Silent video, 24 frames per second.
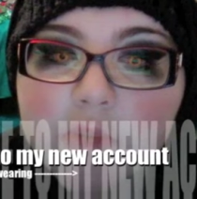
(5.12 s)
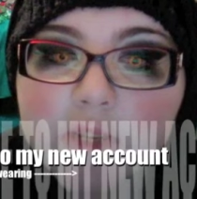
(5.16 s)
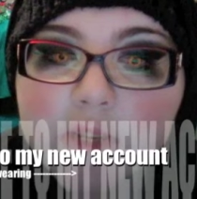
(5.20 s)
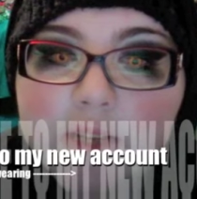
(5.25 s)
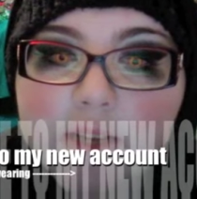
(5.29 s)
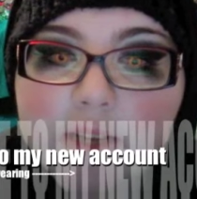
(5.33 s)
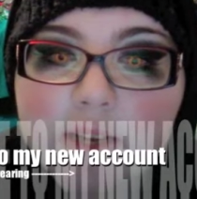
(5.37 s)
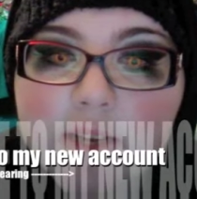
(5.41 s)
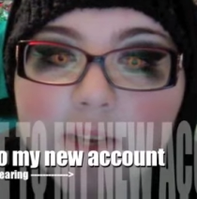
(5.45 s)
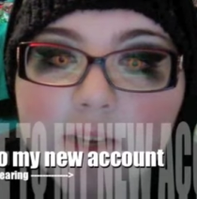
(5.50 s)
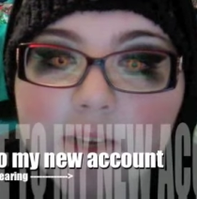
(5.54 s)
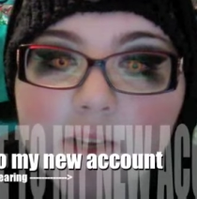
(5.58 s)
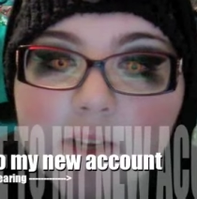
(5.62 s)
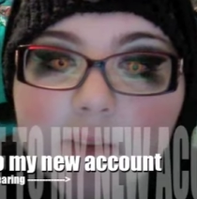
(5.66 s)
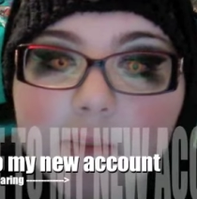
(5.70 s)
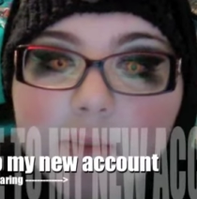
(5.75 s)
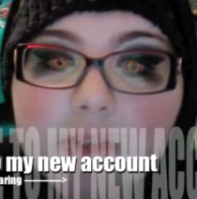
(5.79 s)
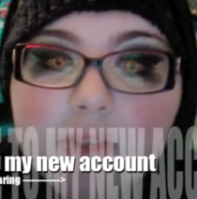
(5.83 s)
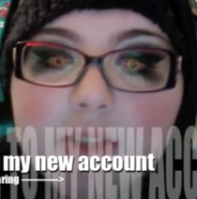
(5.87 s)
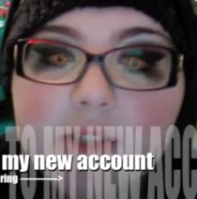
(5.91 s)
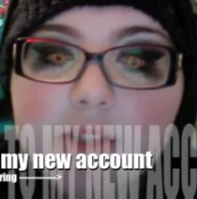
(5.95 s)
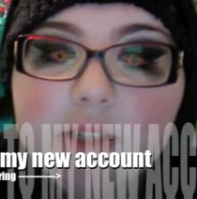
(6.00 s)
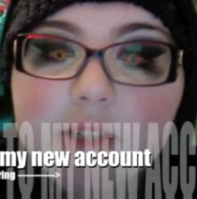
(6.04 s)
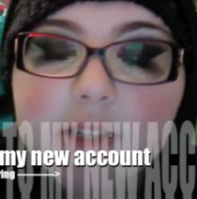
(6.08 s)
I
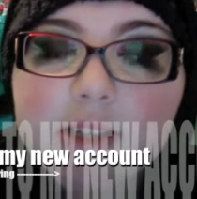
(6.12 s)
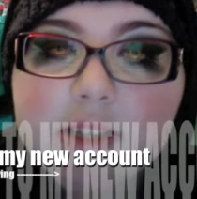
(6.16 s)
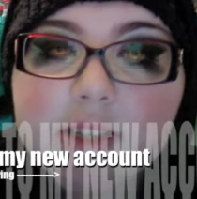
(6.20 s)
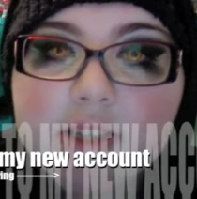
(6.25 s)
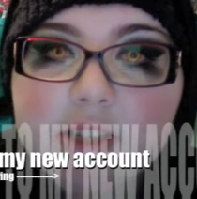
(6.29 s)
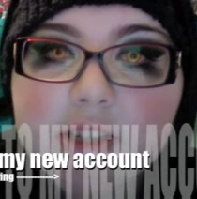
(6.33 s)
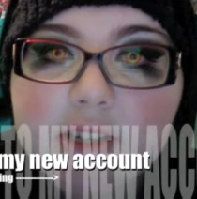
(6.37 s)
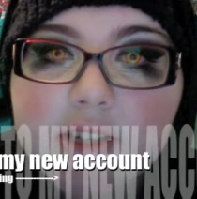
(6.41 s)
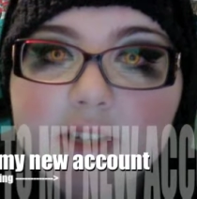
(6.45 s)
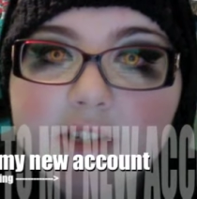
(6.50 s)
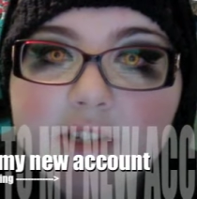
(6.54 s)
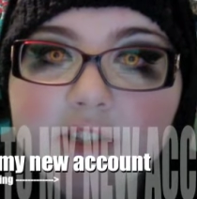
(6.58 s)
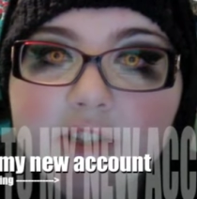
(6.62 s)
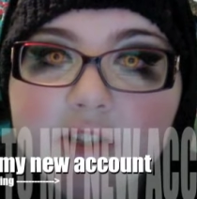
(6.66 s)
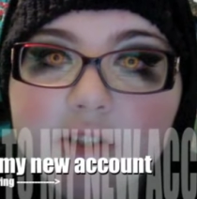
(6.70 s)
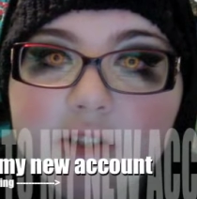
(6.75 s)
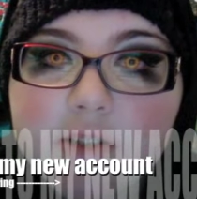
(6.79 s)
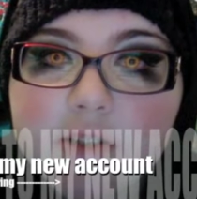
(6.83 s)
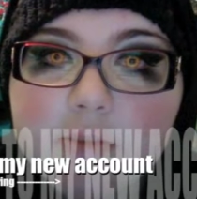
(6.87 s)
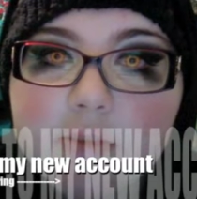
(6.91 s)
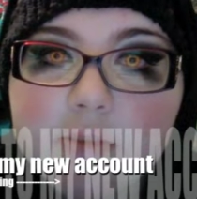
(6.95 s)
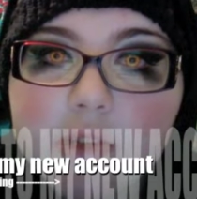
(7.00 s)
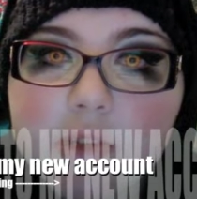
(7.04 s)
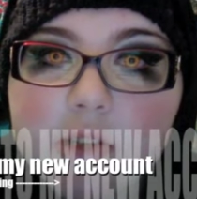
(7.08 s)
basically changed
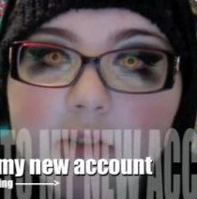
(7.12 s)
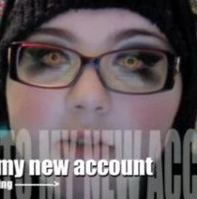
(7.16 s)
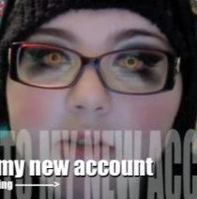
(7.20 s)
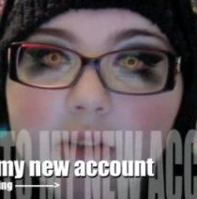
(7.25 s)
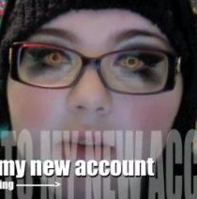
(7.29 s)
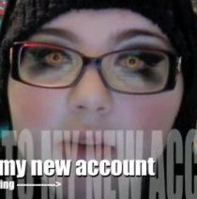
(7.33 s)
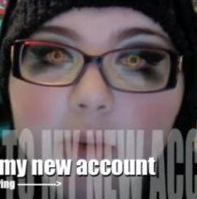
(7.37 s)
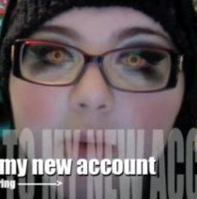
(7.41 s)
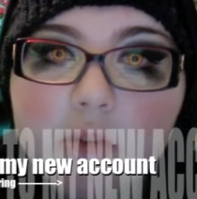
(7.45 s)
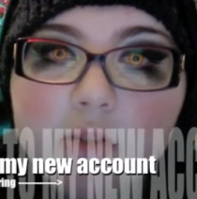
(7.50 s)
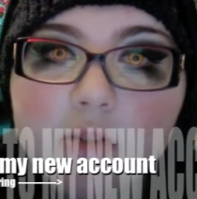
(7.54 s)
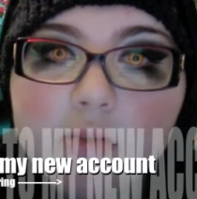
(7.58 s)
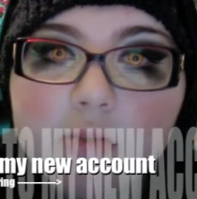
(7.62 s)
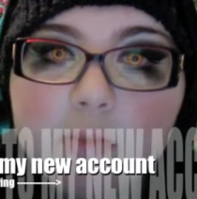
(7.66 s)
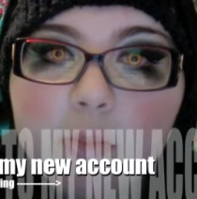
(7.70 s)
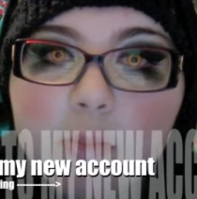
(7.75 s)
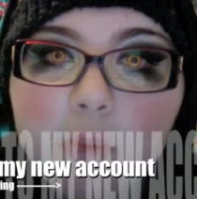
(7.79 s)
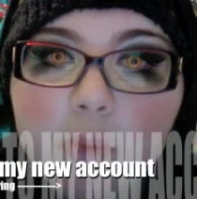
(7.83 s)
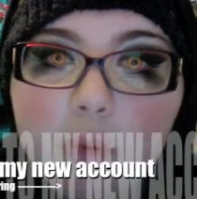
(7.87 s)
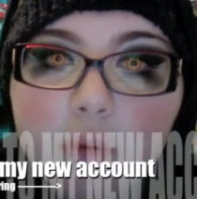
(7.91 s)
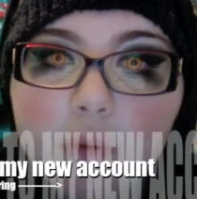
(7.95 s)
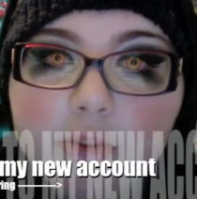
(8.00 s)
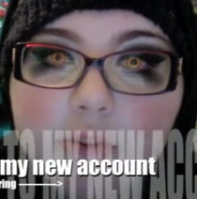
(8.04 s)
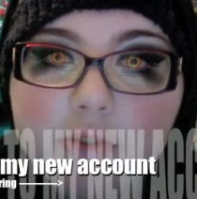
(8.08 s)
it because I was
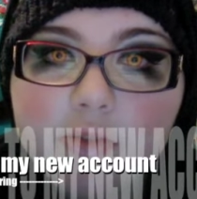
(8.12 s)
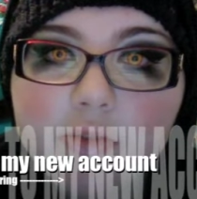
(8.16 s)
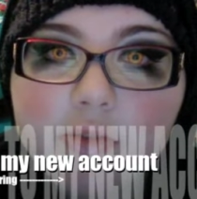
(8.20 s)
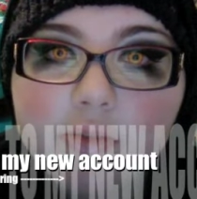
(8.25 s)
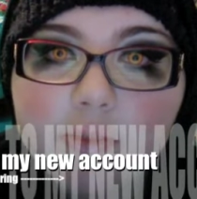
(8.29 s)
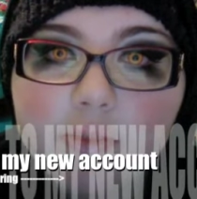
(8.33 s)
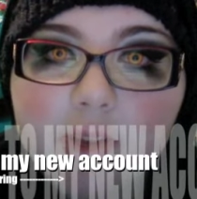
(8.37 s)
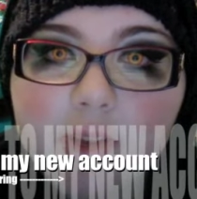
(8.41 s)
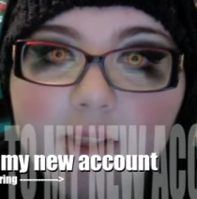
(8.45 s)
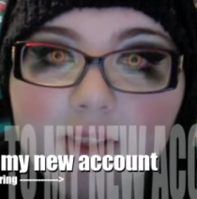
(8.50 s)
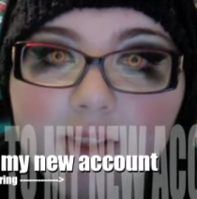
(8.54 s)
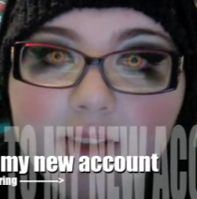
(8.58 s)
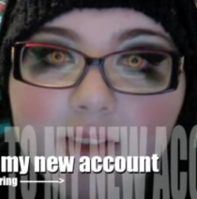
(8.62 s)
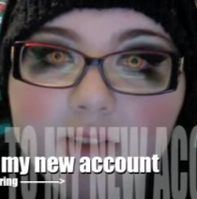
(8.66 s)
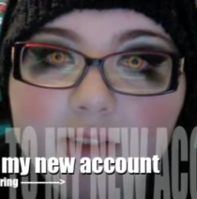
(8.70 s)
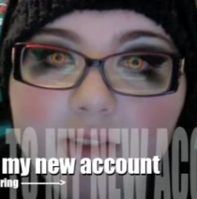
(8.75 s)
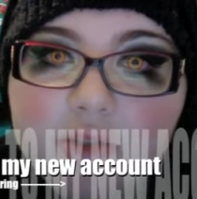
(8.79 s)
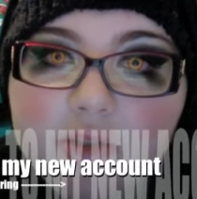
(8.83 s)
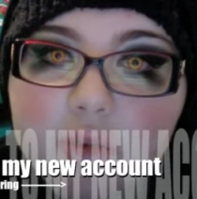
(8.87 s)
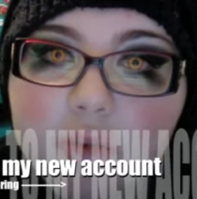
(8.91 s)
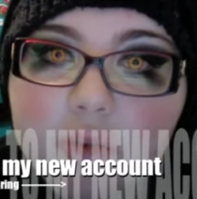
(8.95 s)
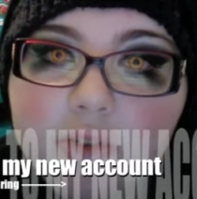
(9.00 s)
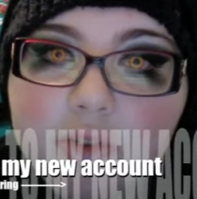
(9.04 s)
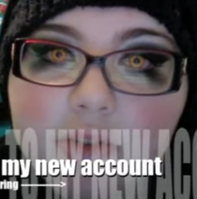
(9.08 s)
bored with my last
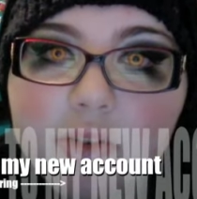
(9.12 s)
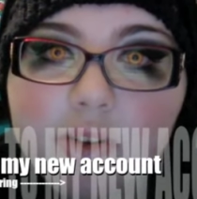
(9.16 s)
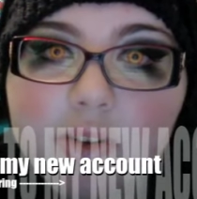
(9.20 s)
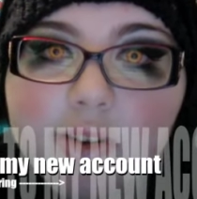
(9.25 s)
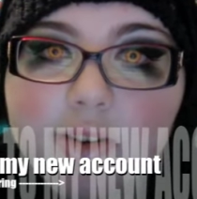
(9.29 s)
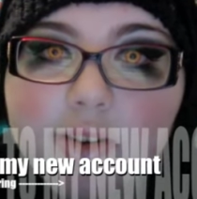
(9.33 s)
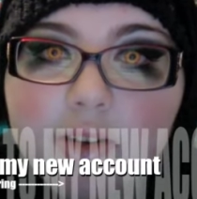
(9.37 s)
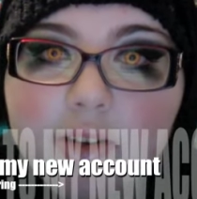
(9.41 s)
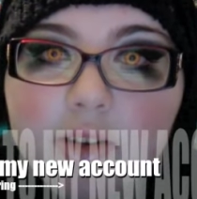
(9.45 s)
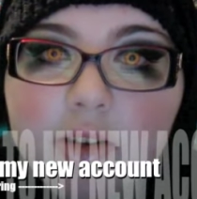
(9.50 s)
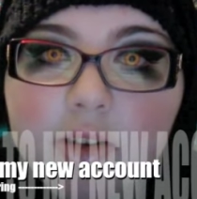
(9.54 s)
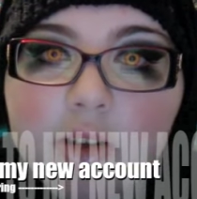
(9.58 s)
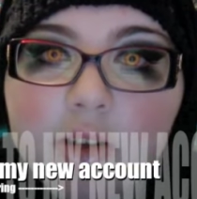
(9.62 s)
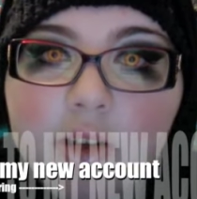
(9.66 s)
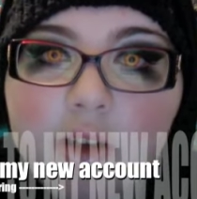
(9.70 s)
one and